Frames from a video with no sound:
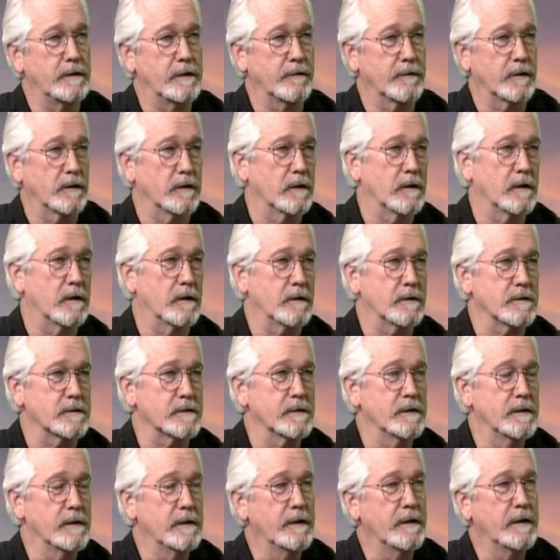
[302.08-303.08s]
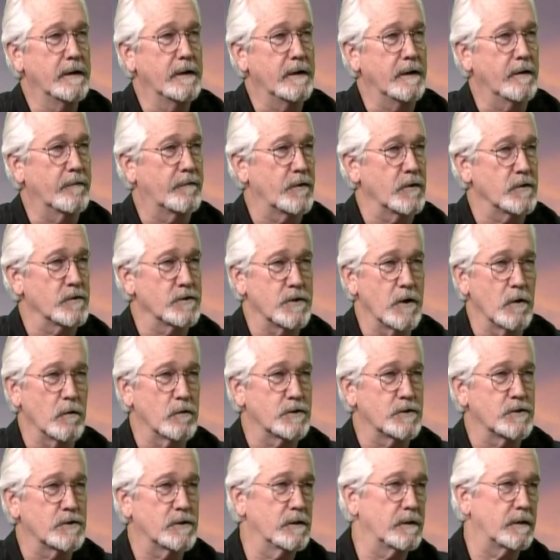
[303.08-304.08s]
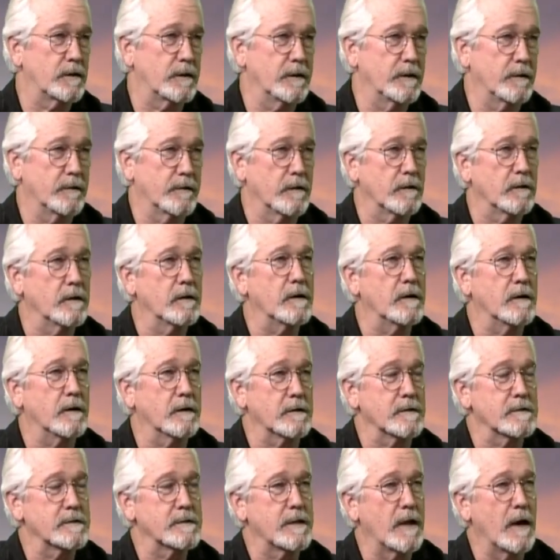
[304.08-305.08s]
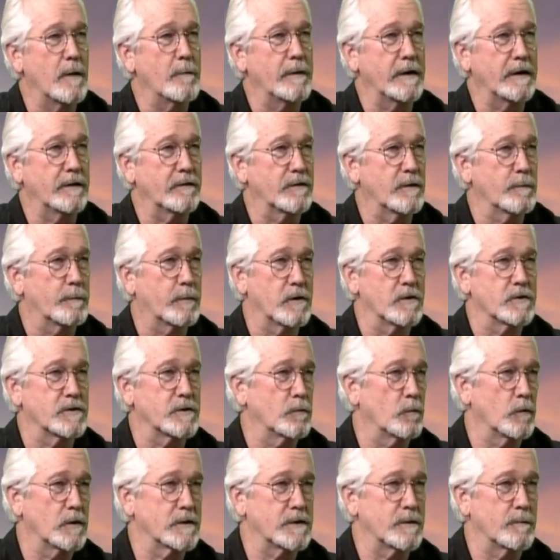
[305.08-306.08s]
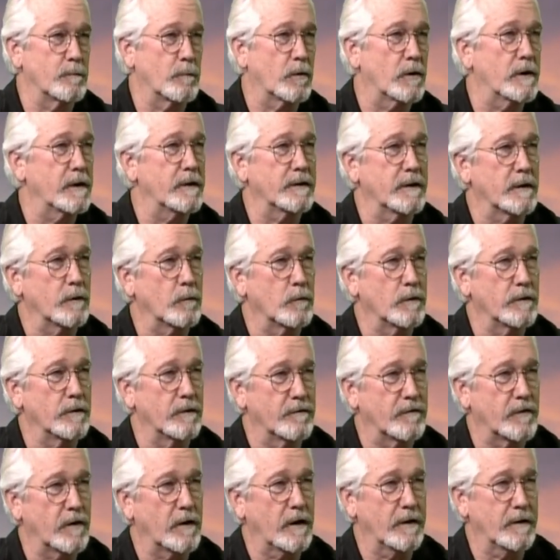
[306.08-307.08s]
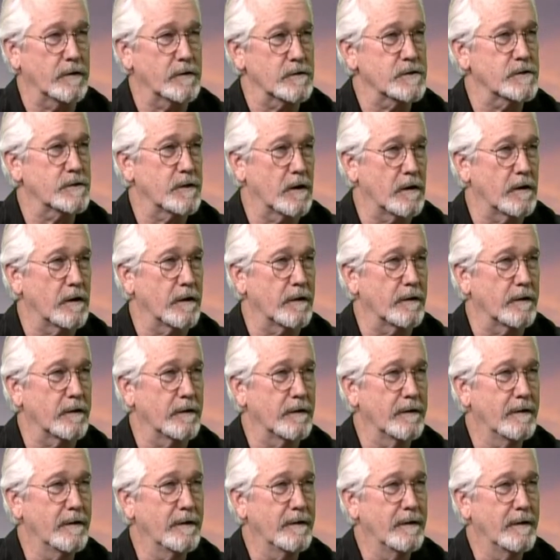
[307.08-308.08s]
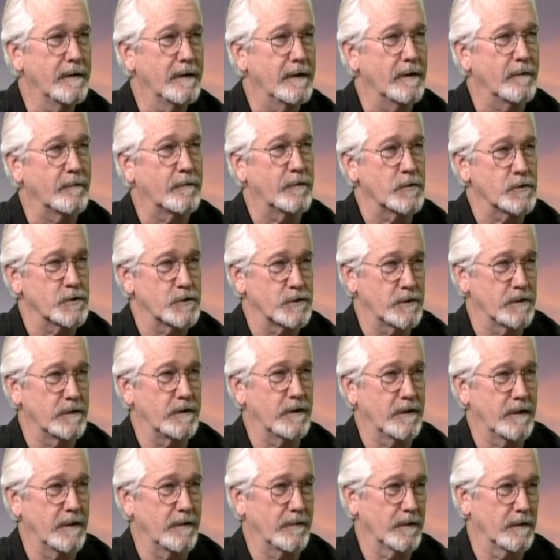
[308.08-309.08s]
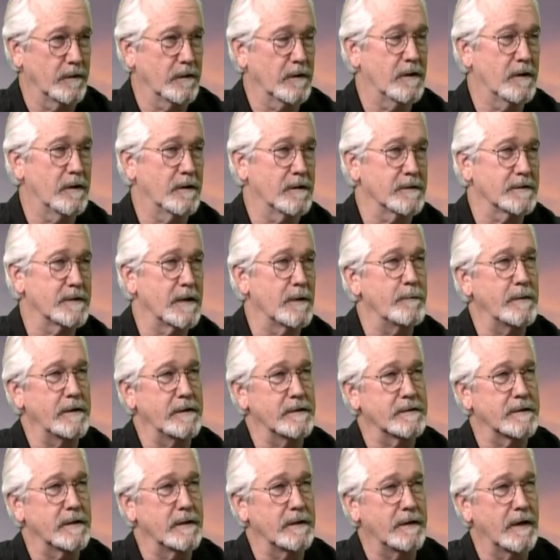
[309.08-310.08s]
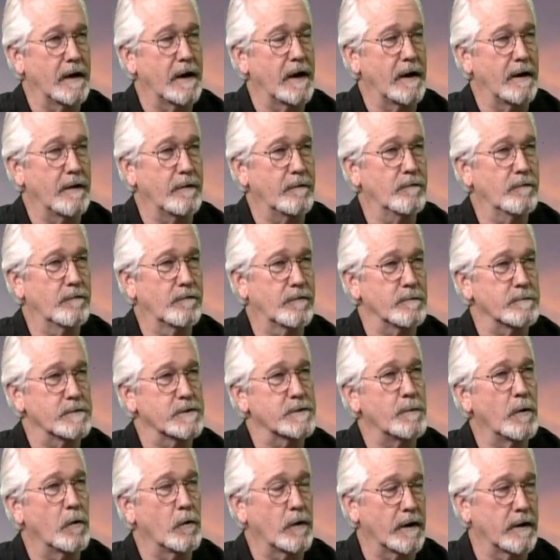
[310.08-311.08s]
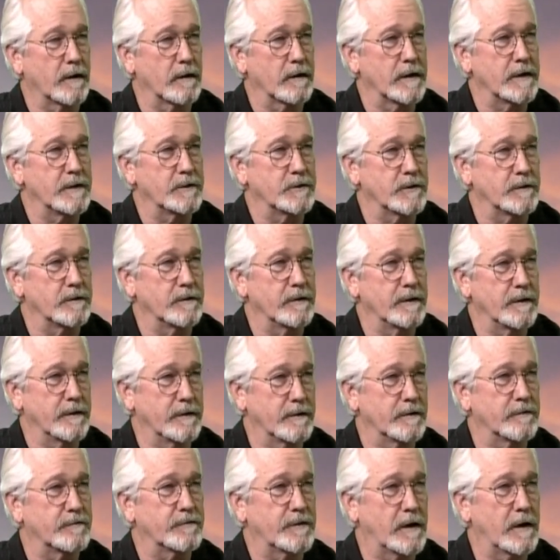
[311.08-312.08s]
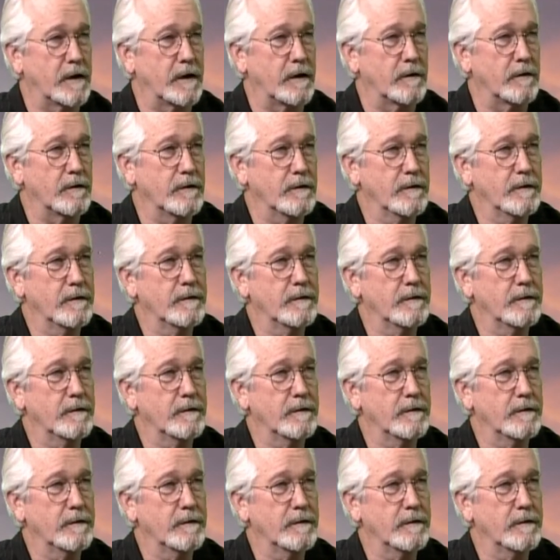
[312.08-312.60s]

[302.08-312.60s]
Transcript: in the lungs. If there's no soot in the lungs, that means the person wasn't breathing when the fire started. If there's soot in the lungs, that means they died from smoke inhalation in the fire.